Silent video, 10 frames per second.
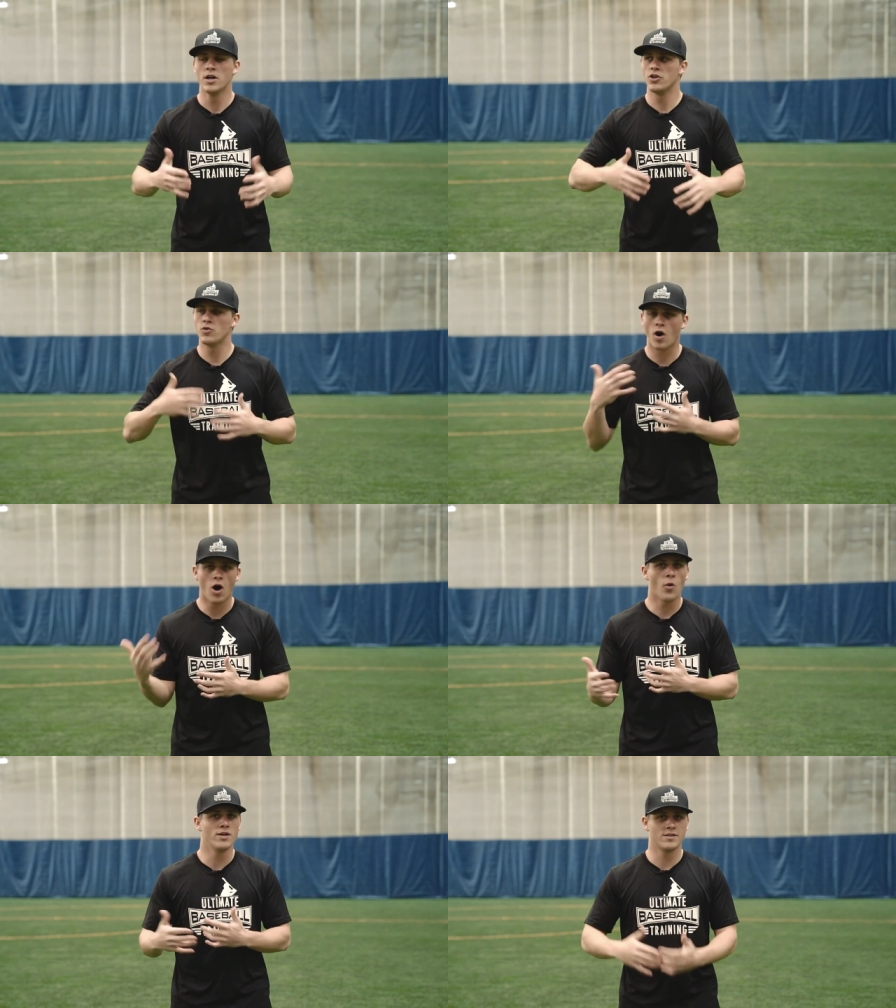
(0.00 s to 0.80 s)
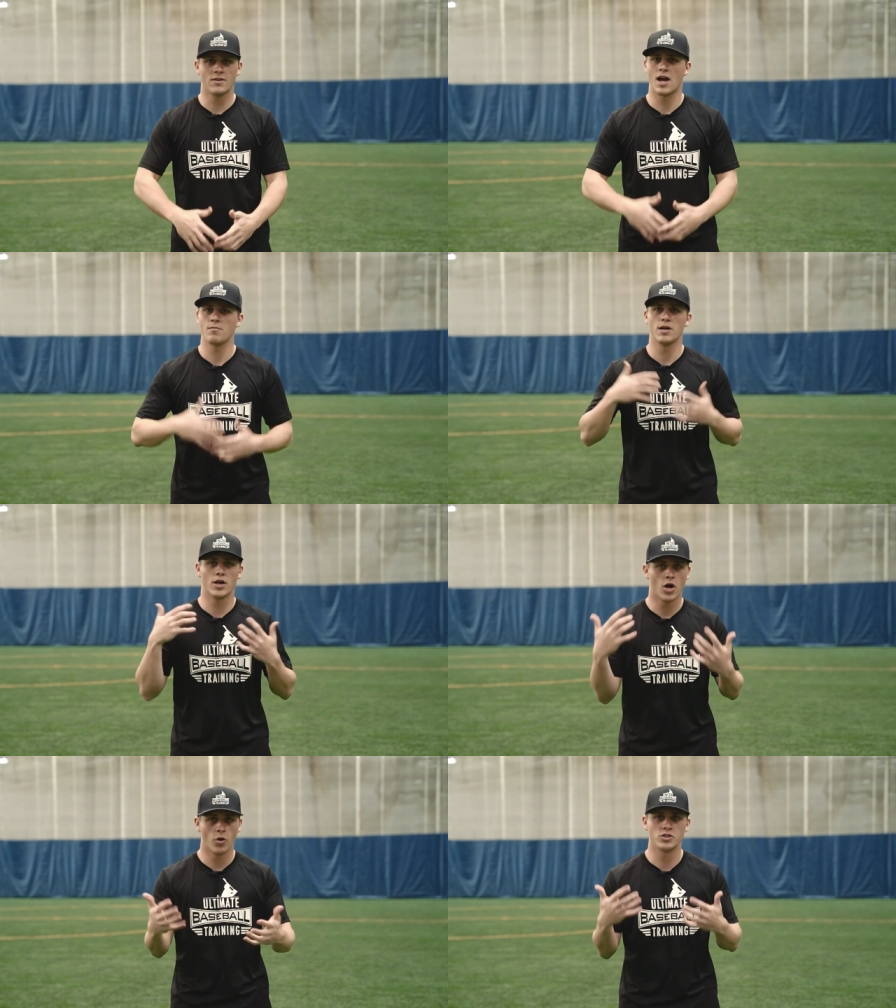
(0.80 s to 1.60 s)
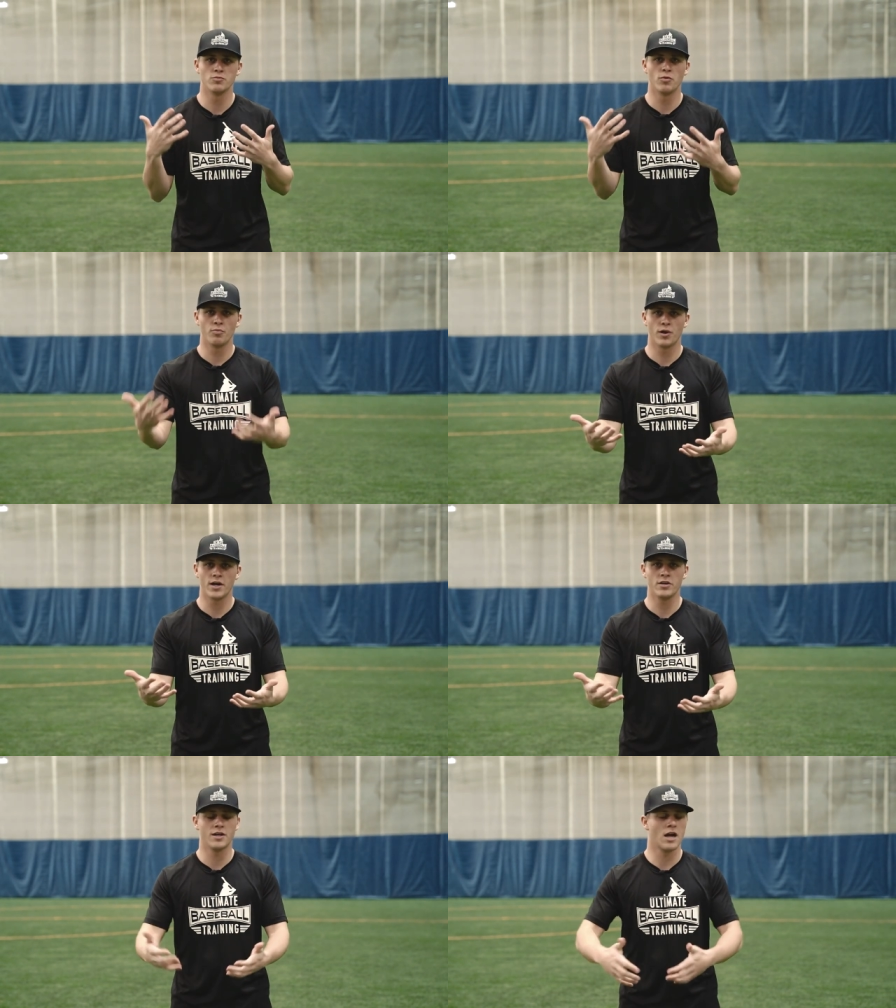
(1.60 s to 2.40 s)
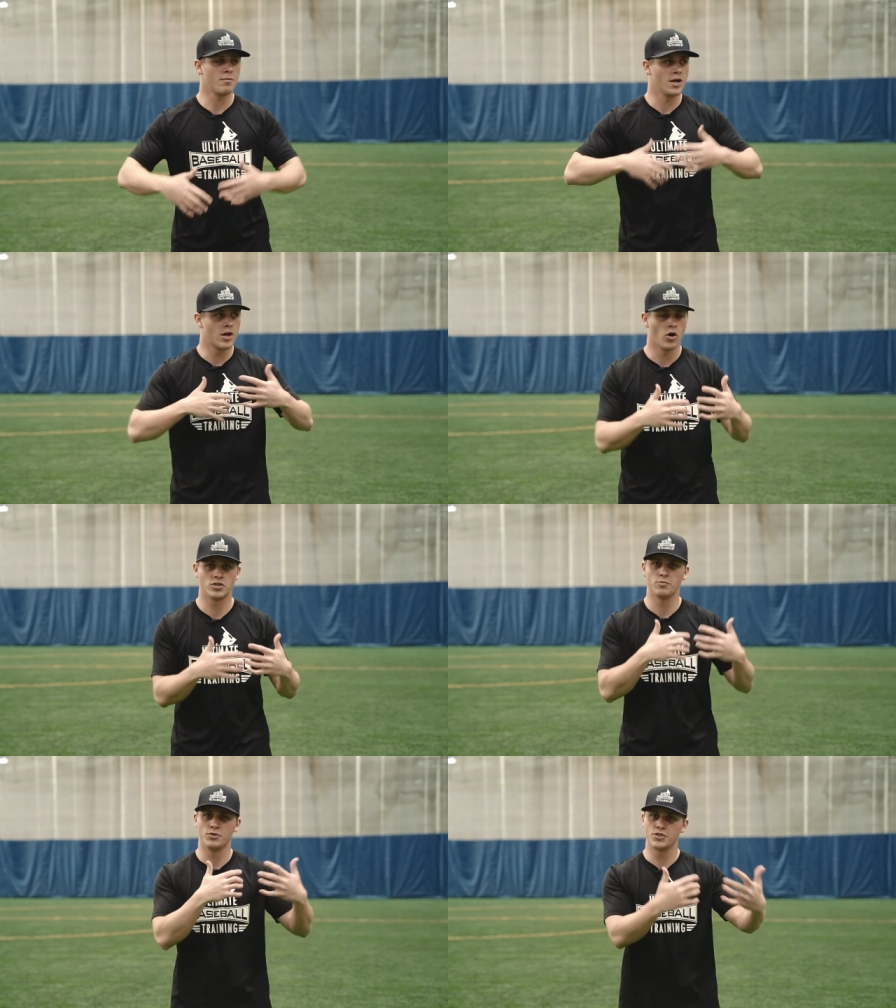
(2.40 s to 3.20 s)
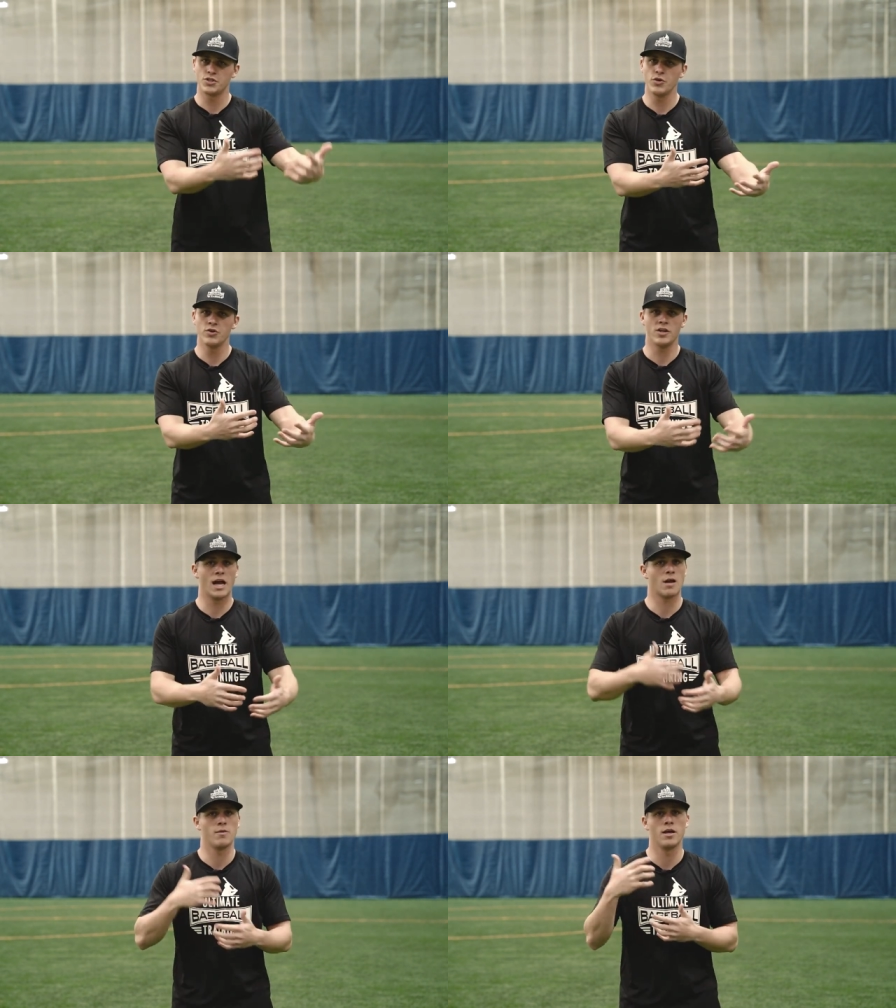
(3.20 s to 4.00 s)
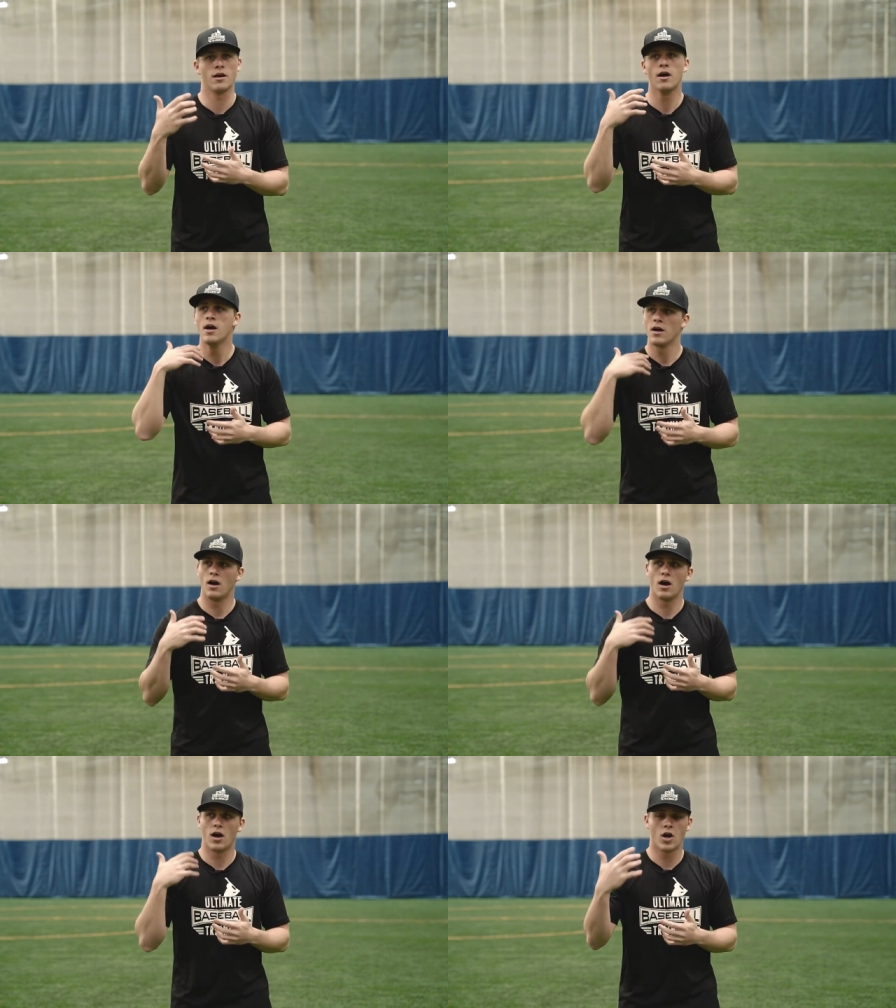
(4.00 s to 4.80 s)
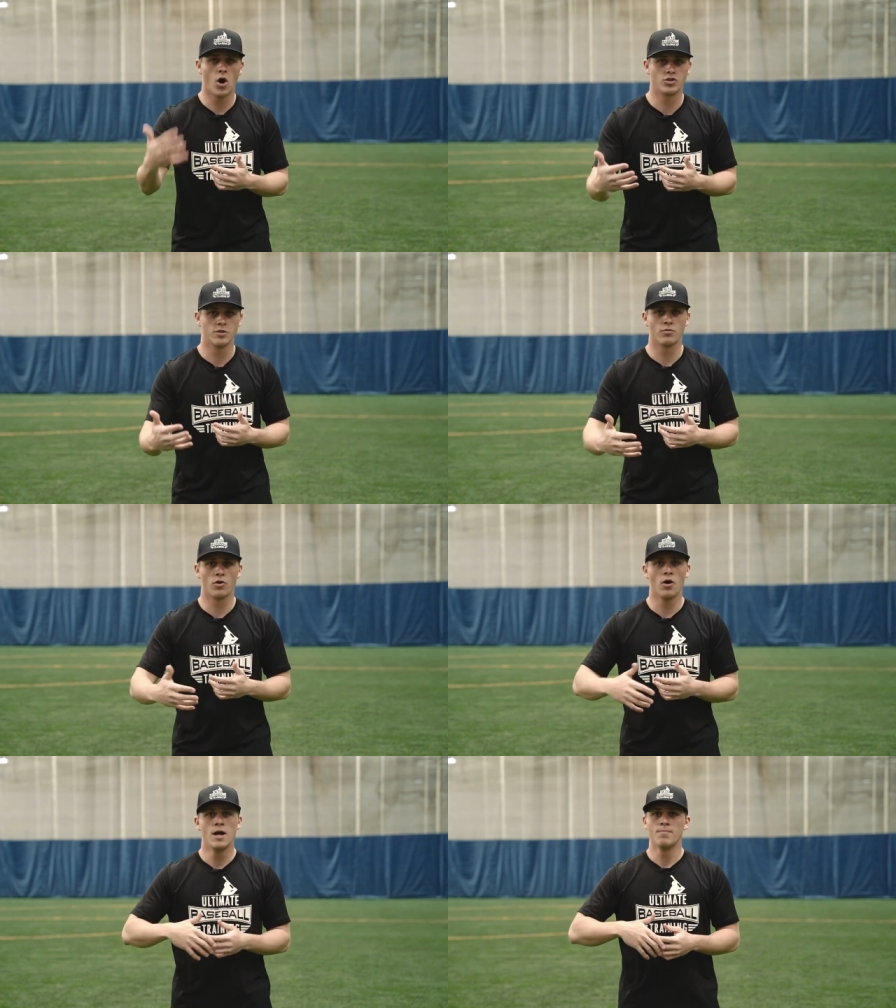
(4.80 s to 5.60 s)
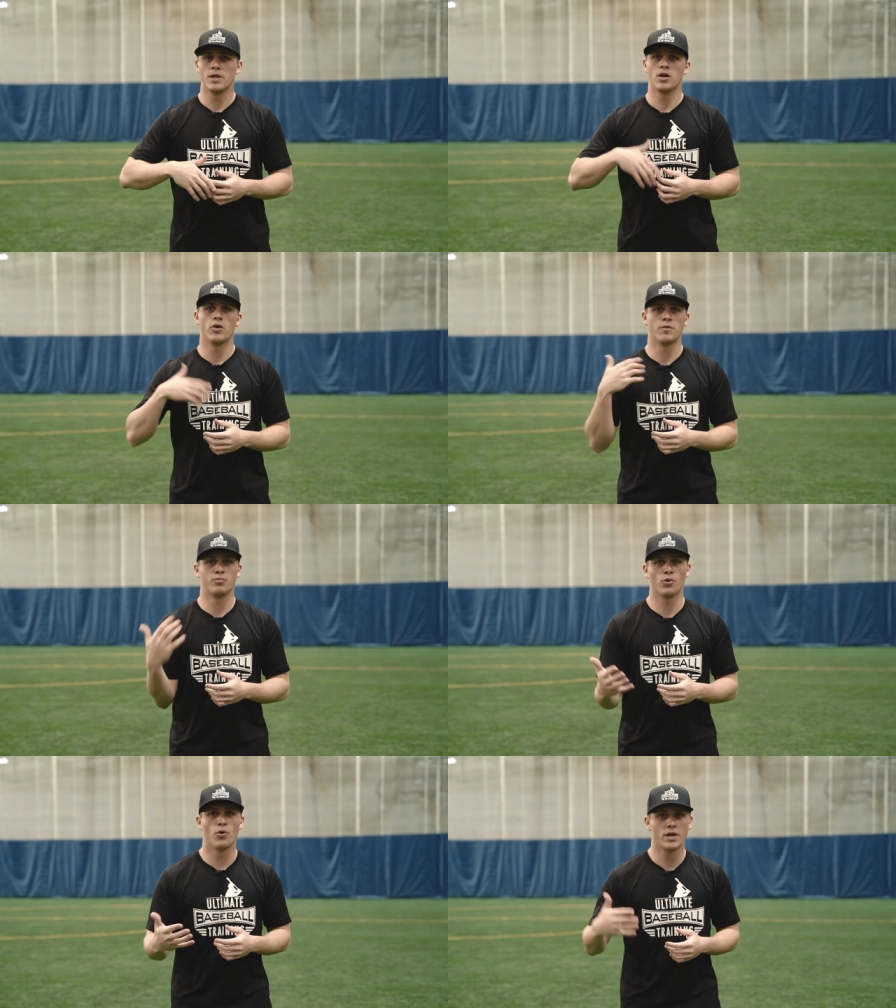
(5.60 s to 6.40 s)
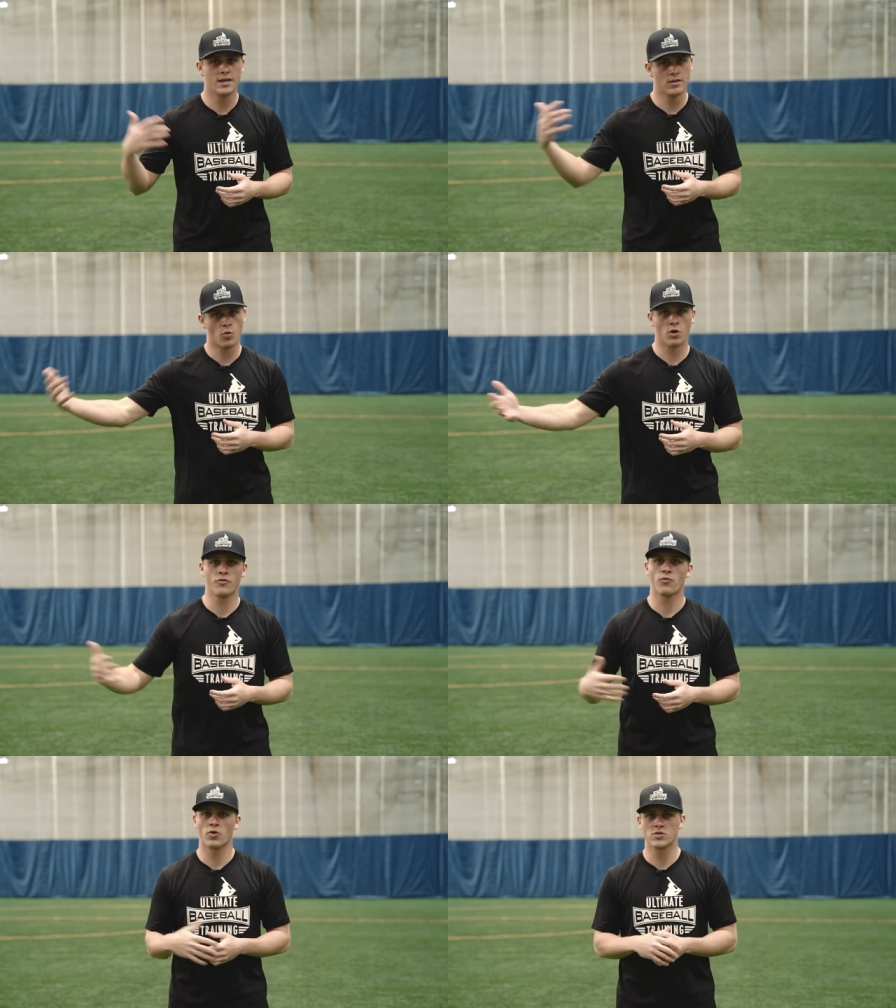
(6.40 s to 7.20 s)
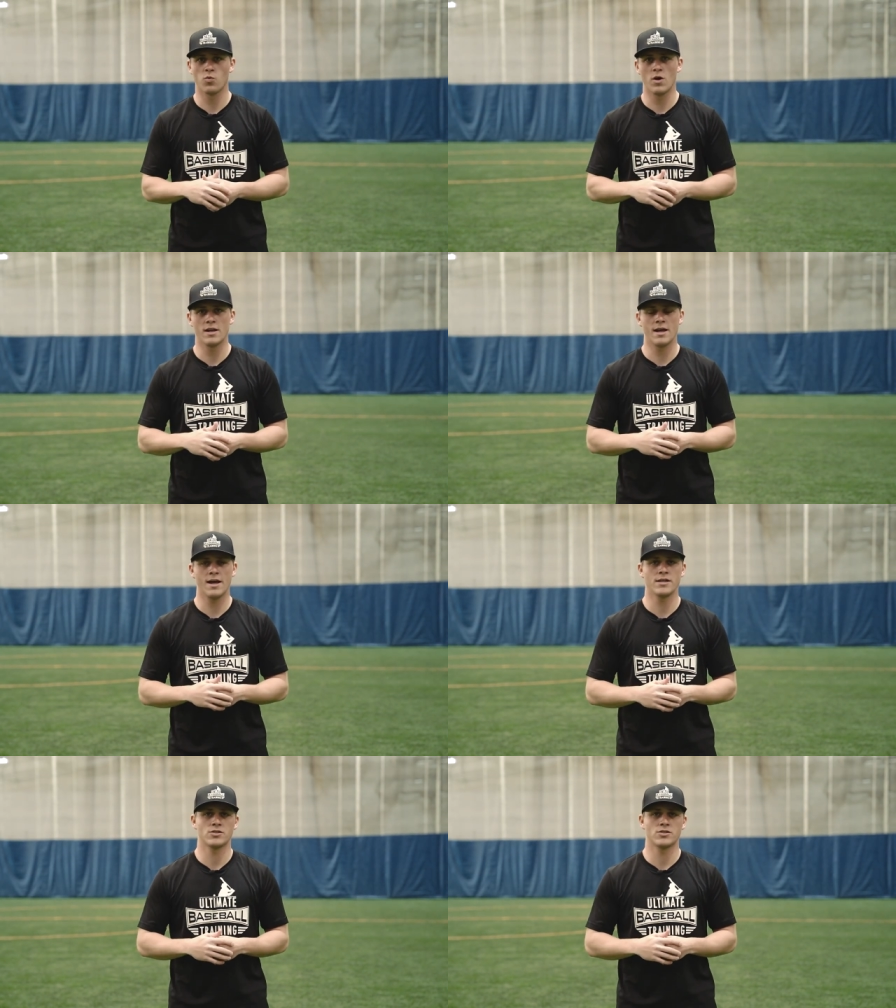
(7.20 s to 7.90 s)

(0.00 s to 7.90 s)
You always have got to be a coachable player. You got to be a coachable student. You got to be a coachable, you know, employee in the workforce one day.